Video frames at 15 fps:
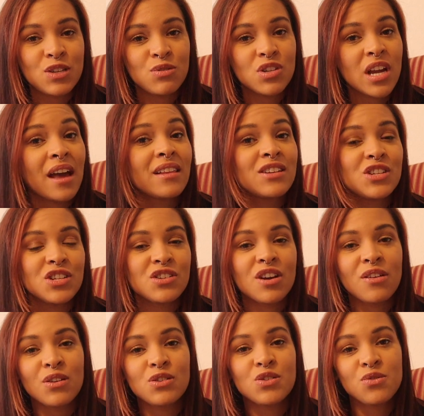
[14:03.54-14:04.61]
to challenge each
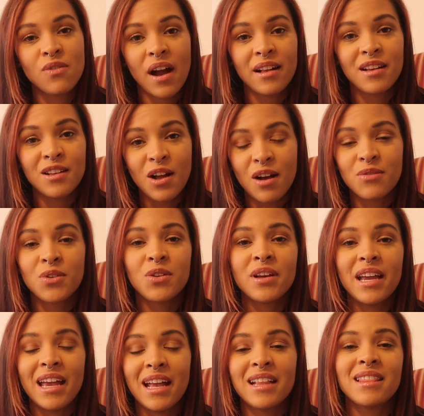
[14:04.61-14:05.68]
other to write a novel
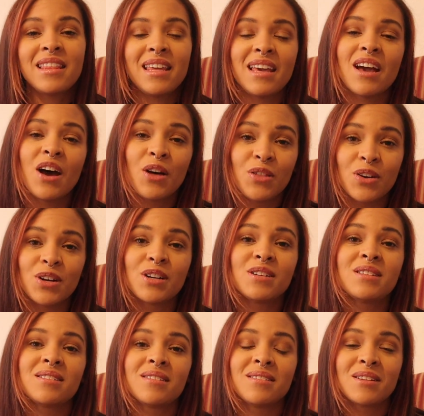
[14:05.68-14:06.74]
in the
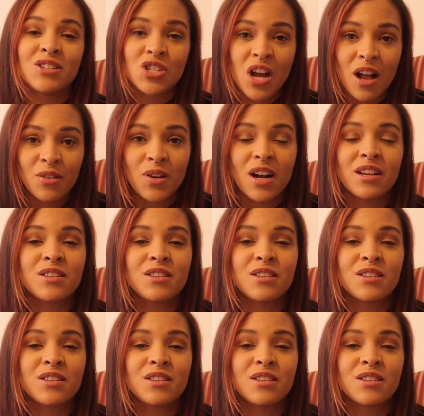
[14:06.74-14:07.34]
other's genre.